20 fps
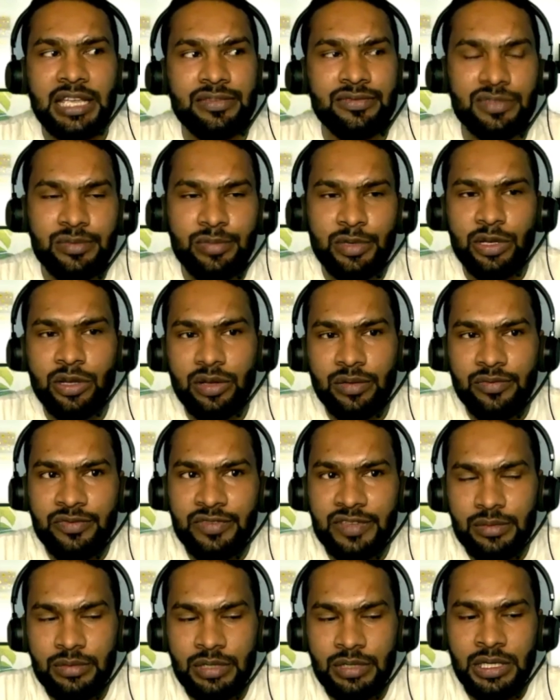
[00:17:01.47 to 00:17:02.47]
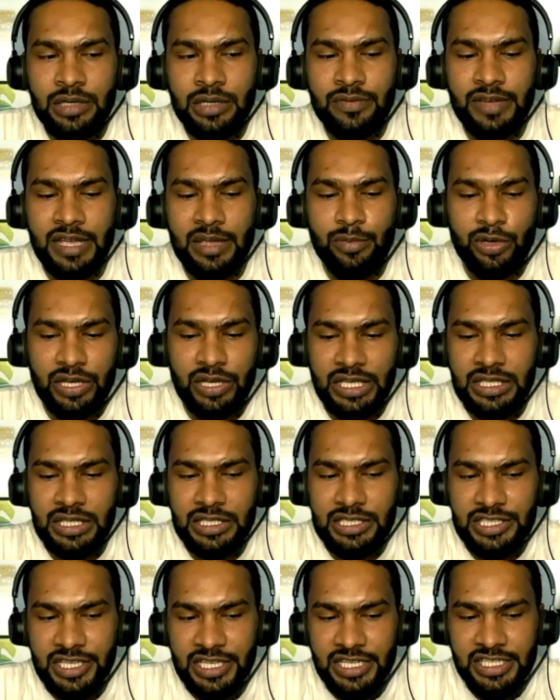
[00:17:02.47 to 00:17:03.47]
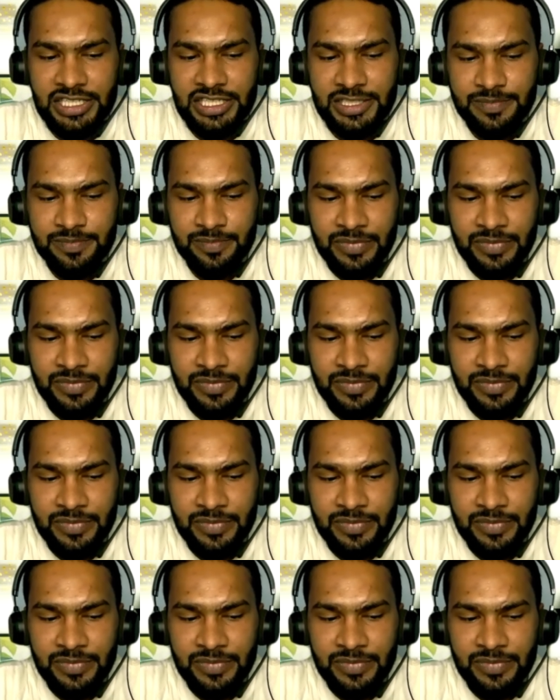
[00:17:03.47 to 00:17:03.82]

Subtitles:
Fibonacci series,